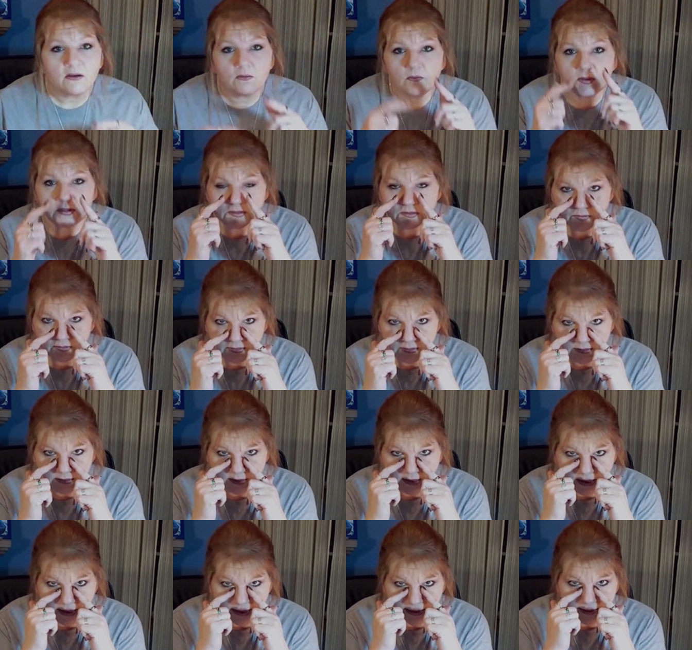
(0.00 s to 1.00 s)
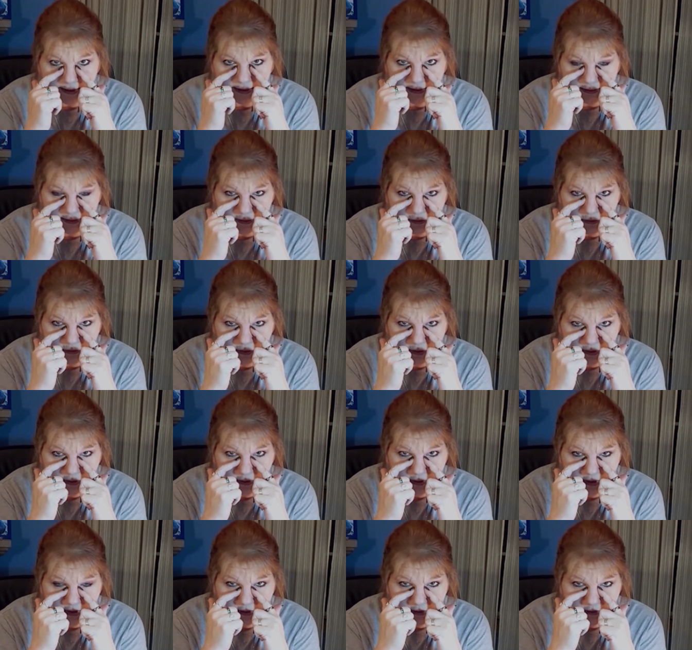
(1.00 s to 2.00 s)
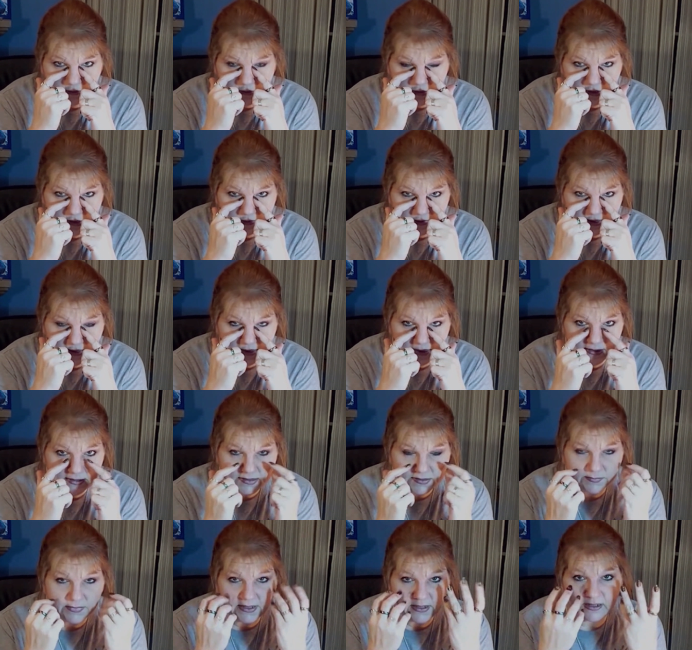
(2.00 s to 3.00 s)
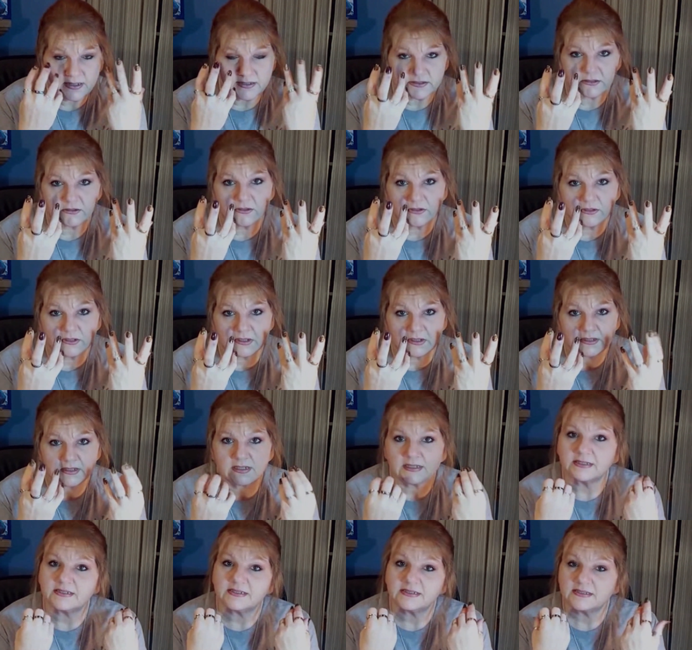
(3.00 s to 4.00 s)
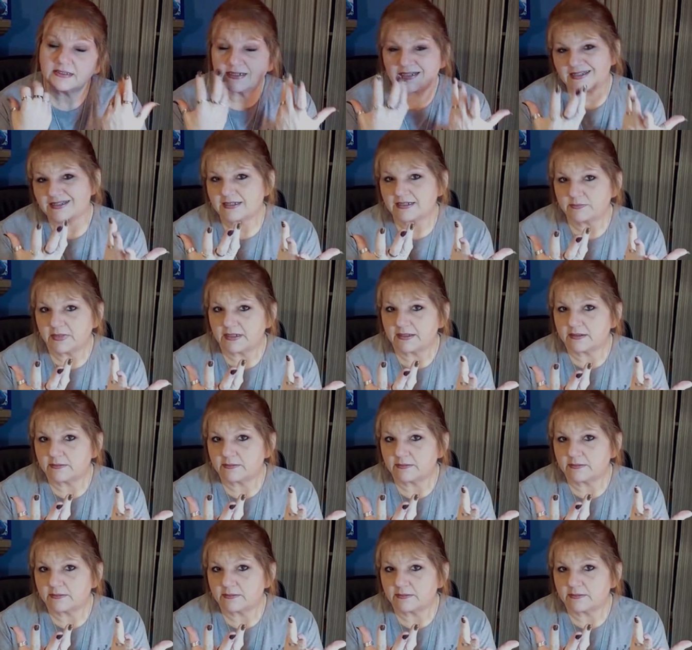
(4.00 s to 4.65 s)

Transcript: in the corner there, just because my eyes are hooded. It does tend to make them look brighter or more